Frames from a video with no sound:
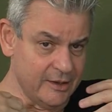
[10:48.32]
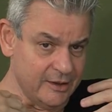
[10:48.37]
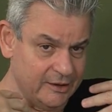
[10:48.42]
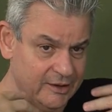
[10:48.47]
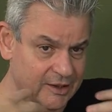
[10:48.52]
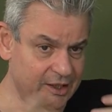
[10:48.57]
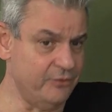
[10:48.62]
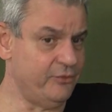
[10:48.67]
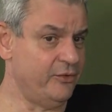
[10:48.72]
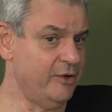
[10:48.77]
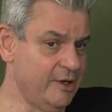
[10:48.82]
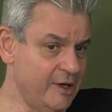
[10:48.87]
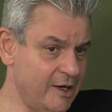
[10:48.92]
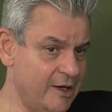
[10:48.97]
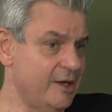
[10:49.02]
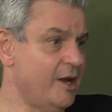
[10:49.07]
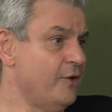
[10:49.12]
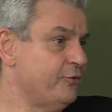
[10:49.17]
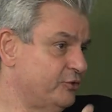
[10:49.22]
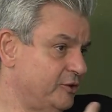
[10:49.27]
Given
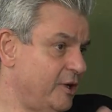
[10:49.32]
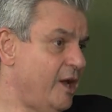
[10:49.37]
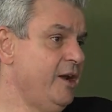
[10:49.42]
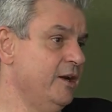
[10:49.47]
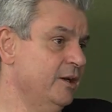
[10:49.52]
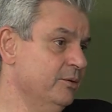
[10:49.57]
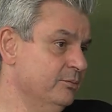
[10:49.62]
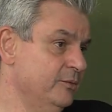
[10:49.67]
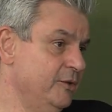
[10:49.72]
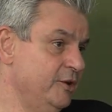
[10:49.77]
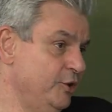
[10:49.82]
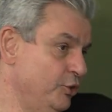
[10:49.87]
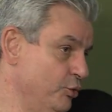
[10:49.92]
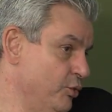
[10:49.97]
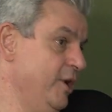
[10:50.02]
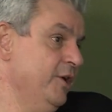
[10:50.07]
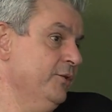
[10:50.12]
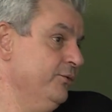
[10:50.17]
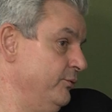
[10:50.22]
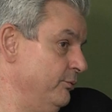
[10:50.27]
enough time, you
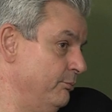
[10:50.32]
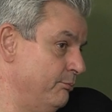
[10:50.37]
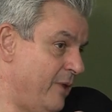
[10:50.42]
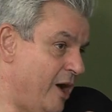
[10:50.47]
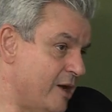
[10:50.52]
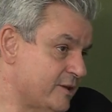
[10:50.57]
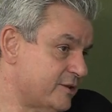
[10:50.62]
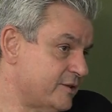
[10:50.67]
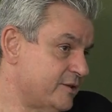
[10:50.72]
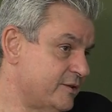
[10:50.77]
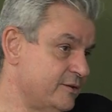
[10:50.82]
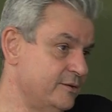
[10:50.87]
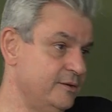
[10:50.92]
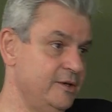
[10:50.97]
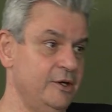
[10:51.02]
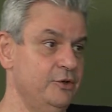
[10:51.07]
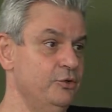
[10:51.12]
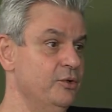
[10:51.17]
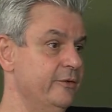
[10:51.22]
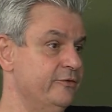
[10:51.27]
have mass,
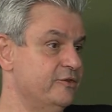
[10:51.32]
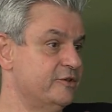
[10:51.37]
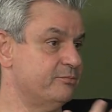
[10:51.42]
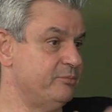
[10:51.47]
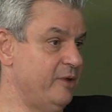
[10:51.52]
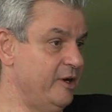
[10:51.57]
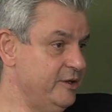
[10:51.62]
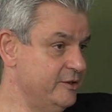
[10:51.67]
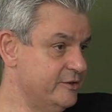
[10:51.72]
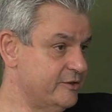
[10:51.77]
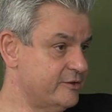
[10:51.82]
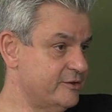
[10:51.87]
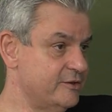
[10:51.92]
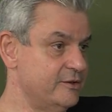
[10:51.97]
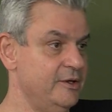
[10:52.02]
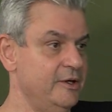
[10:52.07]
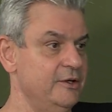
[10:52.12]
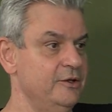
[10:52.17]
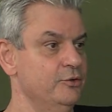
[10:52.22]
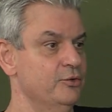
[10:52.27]
and you have space,
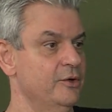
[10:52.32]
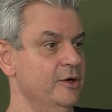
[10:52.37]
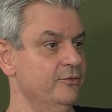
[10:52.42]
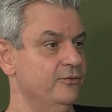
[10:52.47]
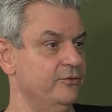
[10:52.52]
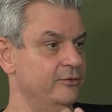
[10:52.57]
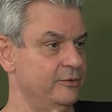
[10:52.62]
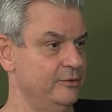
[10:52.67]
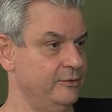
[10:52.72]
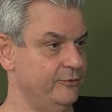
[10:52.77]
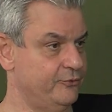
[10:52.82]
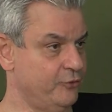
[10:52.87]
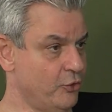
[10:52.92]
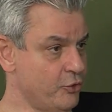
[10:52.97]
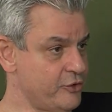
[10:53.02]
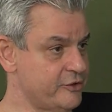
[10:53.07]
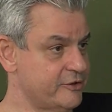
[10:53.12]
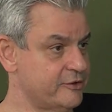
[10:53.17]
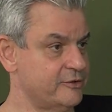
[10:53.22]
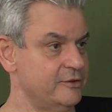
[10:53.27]
and you have
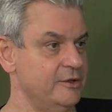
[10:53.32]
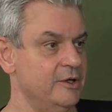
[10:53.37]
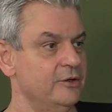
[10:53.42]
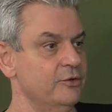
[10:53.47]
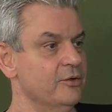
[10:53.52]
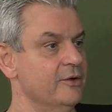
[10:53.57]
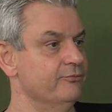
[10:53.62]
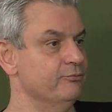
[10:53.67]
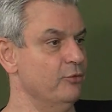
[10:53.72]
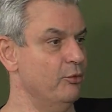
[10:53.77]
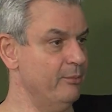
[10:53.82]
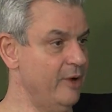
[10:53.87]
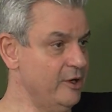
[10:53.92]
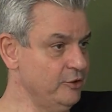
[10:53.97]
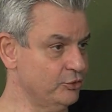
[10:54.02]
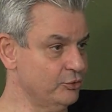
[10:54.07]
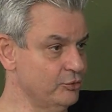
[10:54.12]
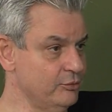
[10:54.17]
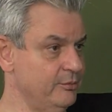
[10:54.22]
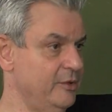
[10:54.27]
force, and you have
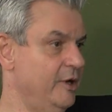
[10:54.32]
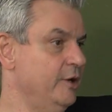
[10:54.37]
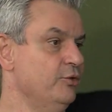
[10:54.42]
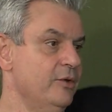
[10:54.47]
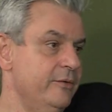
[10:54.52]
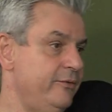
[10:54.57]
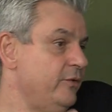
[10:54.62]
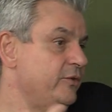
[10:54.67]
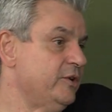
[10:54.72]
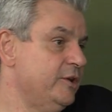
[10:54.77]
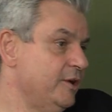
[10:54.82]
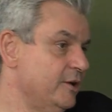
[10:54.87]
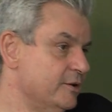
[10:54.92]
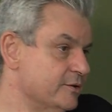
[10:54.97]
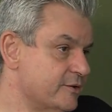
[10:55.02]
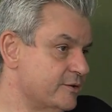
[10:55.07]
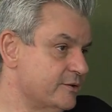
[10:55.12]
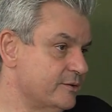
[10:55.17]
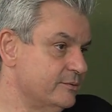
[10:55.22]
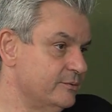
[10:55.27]
momentum, and you have everything
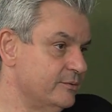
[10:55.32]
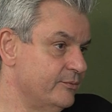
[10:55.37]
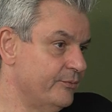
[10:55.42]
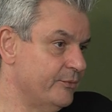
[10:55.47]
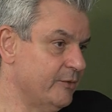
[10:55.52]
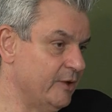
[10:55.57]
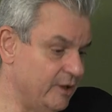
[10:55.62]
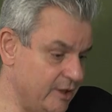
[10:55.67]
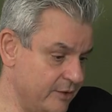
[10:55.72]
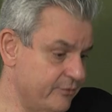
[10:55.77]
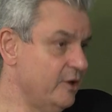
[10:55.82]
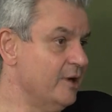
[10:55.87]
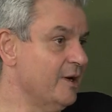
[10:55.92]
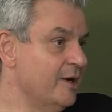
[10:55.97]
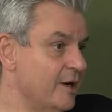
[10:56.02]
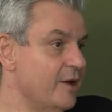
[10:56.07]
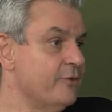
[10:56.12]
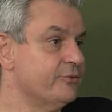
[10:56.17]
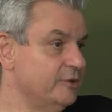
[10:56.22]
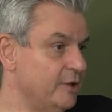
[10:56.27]
else. Given
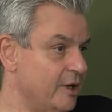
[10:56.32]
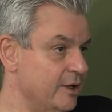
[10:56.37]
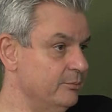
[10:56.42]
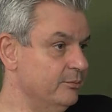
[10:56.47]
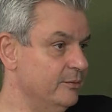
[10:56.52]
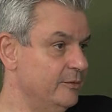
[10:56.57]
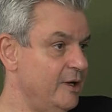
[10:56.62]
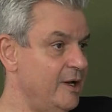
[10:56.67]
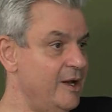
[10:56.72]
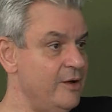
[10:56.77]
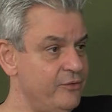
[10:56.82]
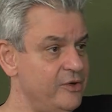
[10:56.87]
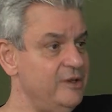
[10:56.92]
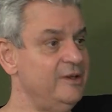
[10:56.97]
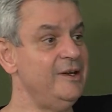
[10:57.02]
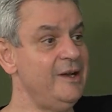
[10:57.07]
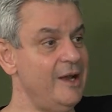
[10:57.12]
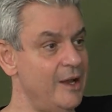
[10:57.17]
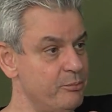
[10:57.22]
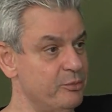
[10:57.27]
enough time.
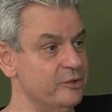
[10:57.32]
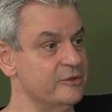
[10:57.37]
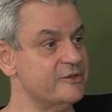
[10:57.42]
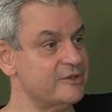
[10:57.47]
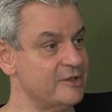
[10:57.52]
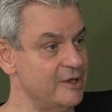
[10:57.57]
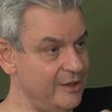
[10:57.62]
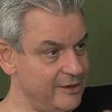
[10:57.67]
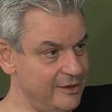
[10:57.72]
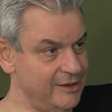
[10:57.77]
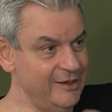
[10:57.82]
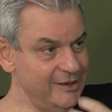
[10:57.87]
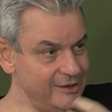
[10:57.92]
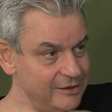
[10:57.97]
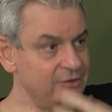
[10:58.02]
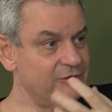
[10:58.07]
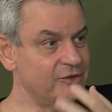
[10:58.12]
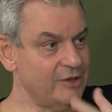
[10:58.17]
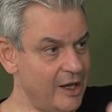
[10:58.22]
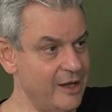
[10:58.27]
Everything happens
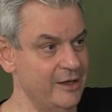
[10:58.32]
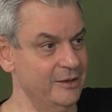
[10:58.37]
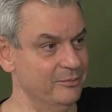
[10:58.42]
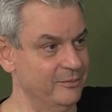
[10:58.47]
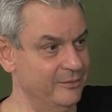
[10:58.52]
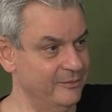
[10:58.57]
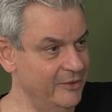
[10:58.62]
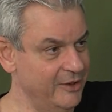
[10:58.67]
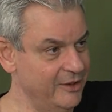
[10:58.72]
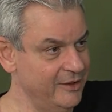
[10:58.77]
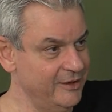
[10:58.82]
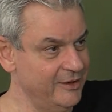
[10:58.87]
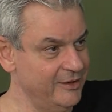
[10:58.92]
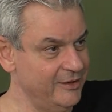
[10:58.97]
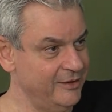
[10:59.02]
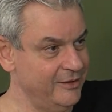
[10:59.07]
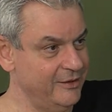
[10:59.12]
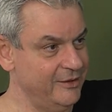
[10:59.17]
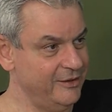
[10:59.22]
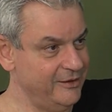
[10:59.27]
in time,
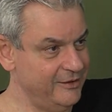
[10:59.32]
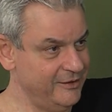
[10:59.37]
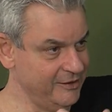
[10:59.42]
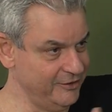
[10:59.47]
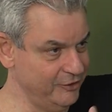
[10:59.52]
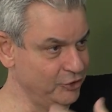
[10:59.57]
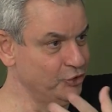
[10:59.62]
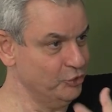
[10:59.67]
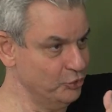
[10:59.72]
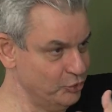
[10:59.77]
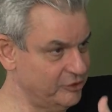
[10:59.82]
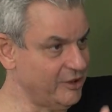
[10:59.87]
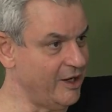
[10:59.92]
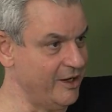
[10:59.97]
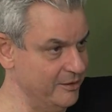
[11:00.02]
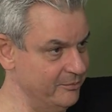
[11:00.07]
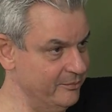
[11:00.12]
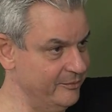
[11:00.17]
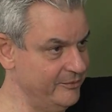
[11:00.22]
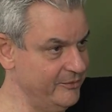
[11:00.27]
in due
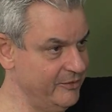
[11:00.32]
time.